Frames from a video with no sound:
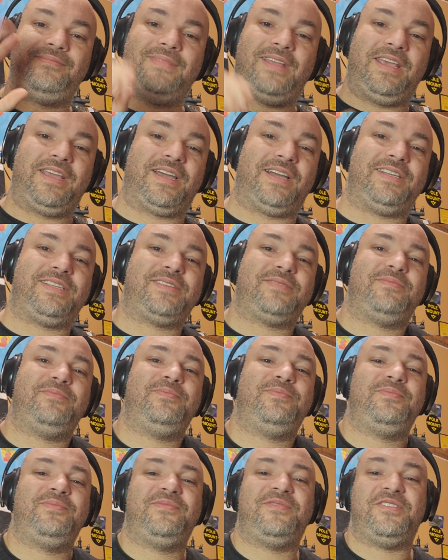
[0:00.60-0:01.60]
Hey guys,
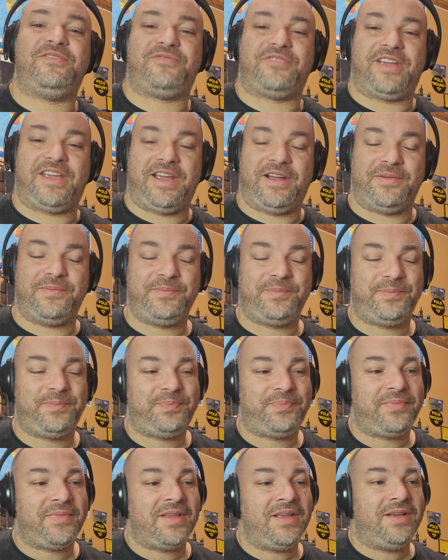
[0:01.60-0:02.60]
Phone Freak here.
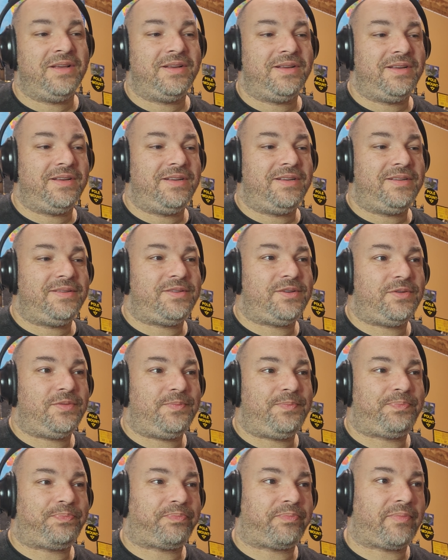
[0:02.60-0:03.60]
So,
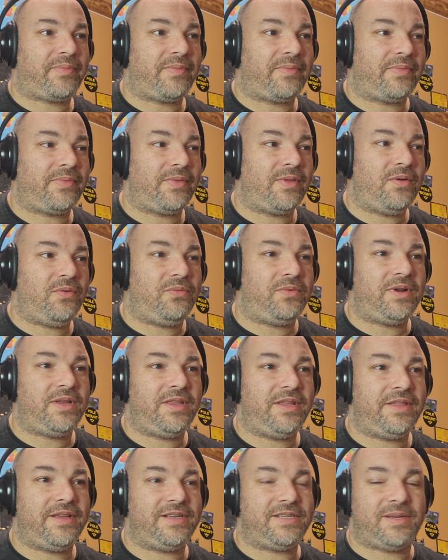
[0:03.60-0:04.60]
one of
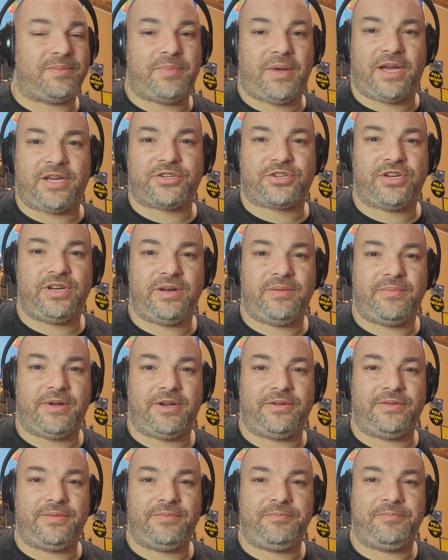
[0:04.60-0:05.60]
the things I'm passionate
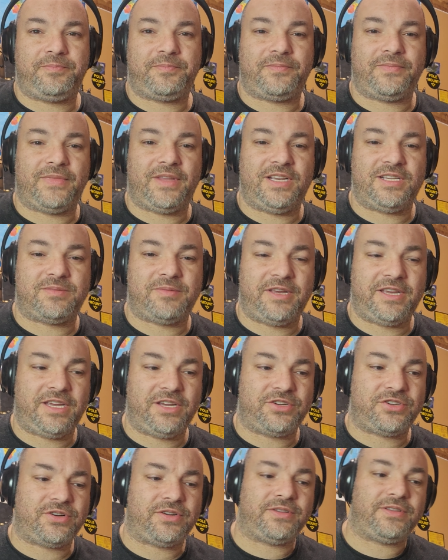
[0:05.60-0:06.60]
about is
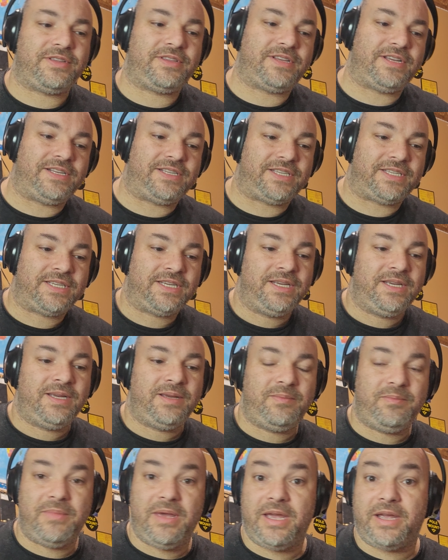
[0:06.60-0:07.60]
making sure that this
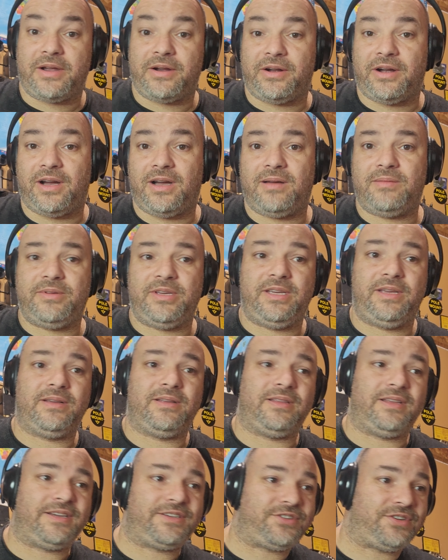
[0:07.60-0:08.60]
maker hobby,
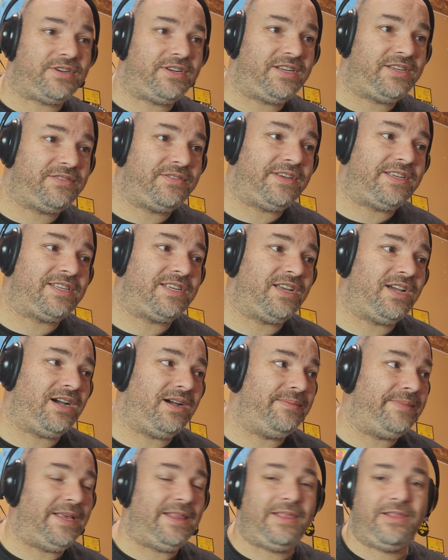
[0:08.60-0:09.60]
electronics fixing
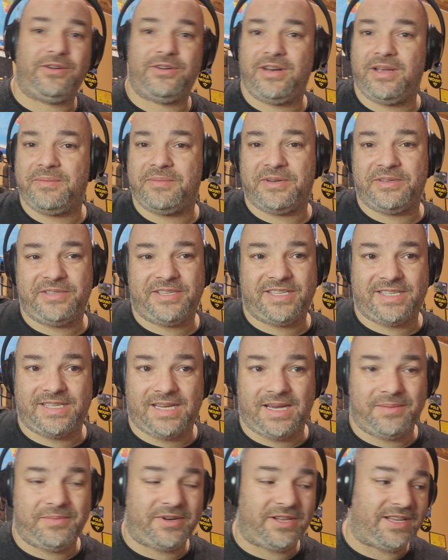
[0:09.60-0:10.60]
hobby, learning about
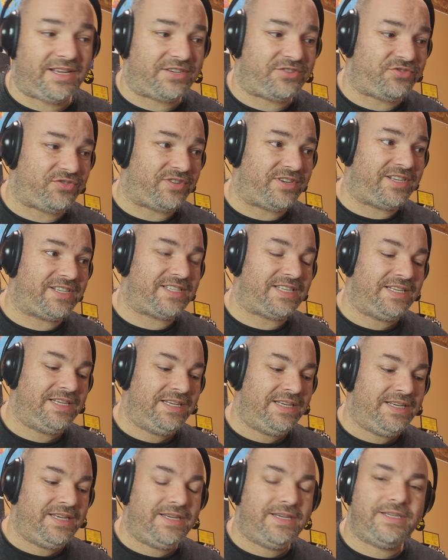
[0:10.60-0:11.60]
STEM and electronics
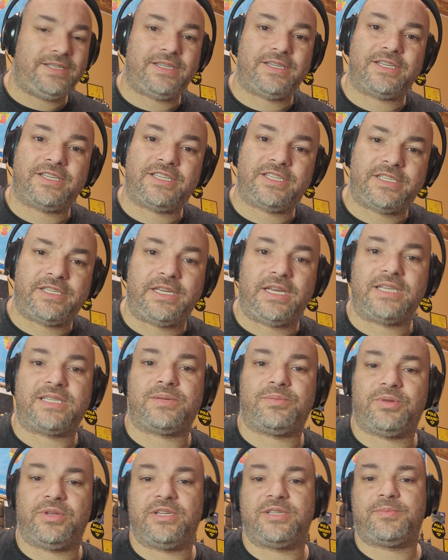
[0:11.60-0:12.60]
is as
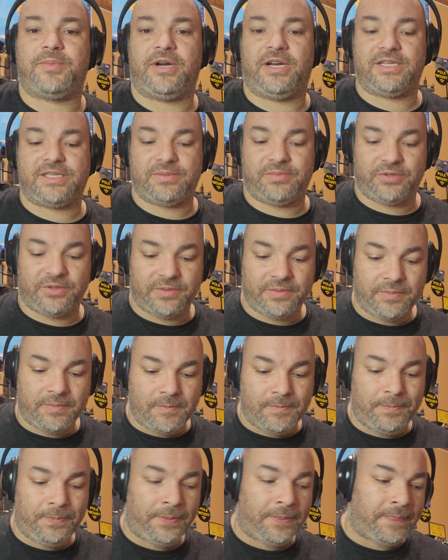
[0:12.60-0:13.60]
accessible as possible.
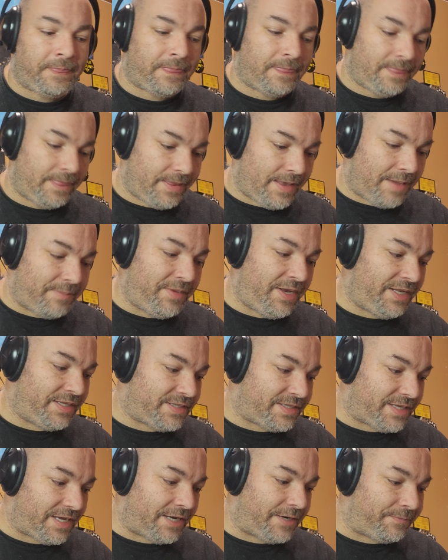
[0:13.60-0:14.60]
That
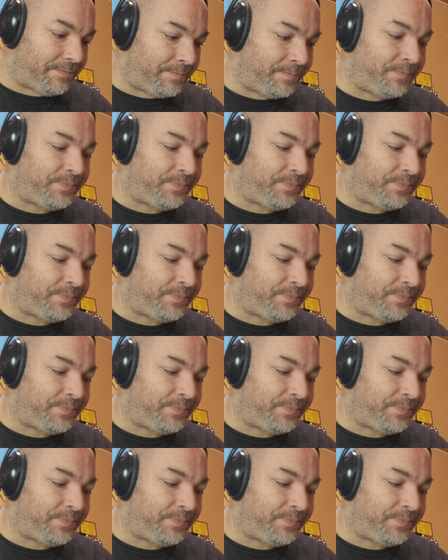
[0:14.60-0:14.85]
means that,